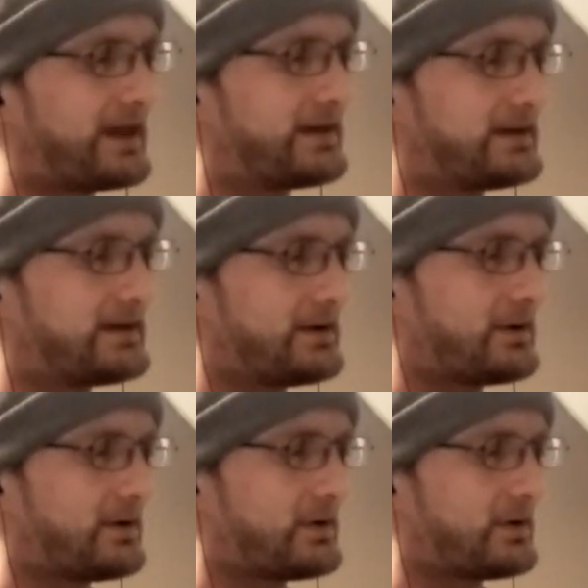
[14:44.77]

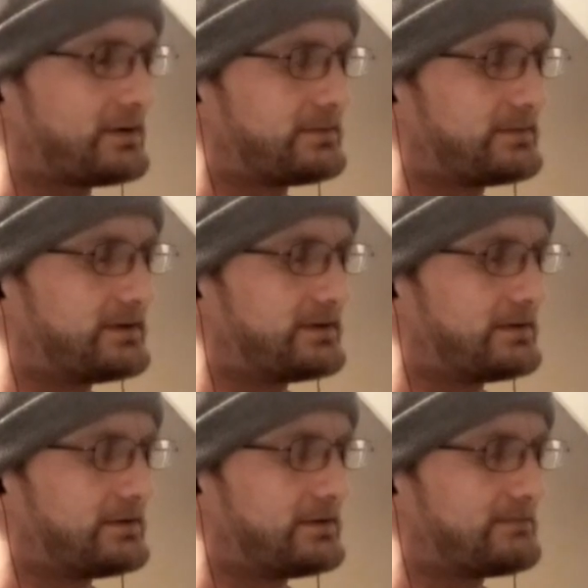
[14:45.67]
on
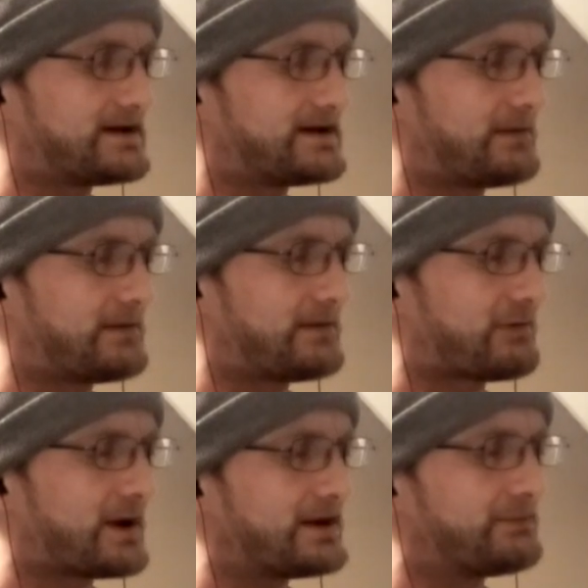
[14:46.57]
my writing
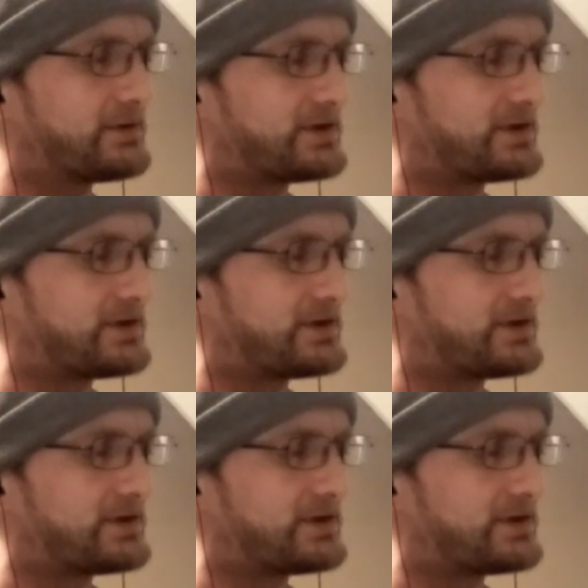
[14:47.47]
ability,